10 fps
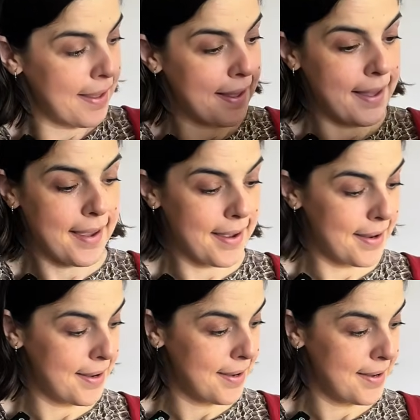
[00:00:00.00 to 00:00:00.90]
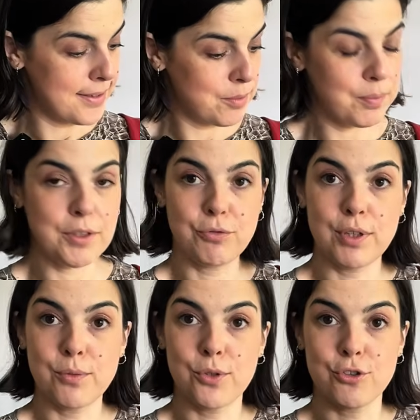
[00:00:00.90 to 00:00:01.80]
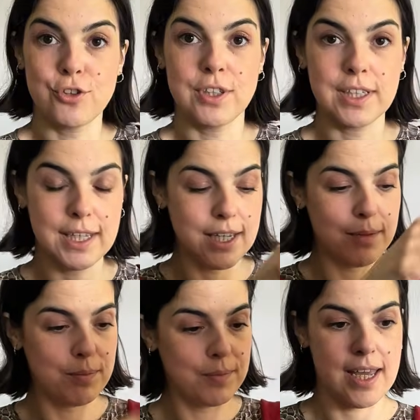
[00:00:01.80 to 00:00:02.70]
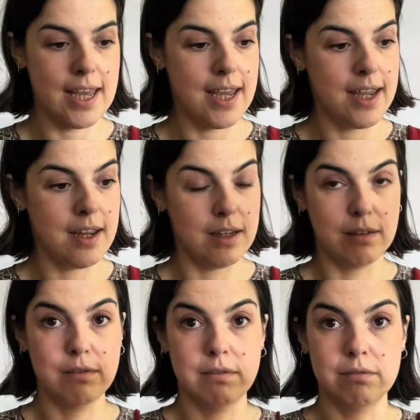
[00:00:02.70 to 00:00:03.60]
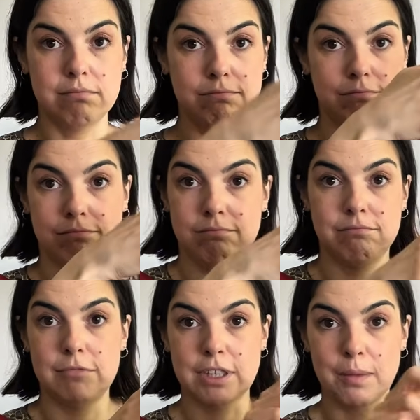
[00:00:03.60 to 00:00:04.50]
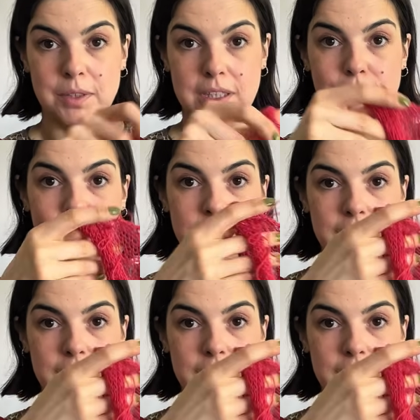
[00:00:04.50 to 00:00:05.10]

and between watching the game and just having some free